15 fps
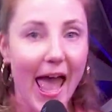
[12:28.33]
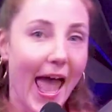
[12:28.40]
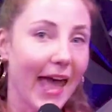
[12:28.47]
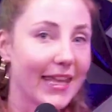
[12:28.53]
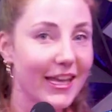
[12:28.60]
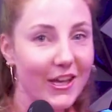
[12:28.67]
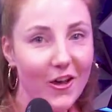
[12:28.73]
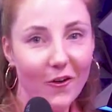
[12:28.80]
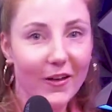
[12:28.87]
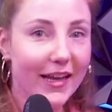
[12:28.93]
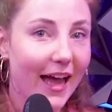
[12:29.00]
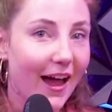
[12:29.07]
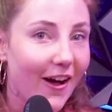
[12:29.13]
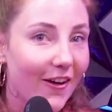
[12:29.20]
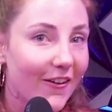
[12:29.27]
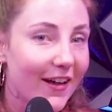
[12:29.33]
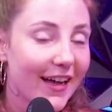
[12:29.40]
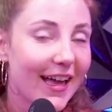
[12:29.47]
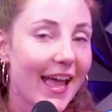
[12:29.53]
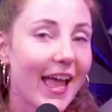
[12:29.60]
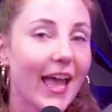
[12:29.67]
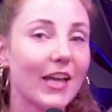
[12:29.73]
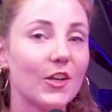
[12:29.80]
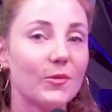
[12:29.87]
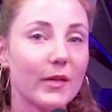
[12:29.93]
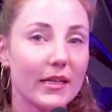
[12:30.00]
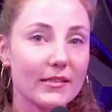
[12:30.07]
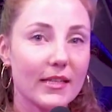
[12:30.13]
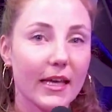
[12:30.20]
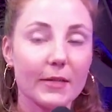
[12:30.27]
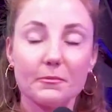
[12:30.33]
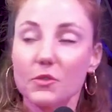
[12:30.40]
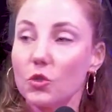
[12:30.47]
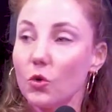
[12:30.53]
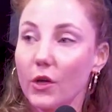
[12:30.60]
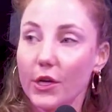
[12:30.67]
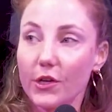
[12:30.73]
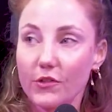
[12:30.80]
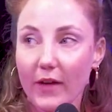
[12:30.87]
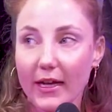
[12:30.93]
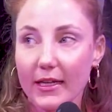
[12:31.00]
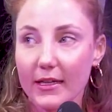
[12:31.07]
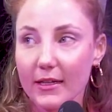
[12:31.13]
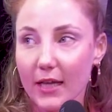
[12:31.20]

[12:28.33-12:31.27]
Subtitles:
And then going out and your man's like, cool, are you ready?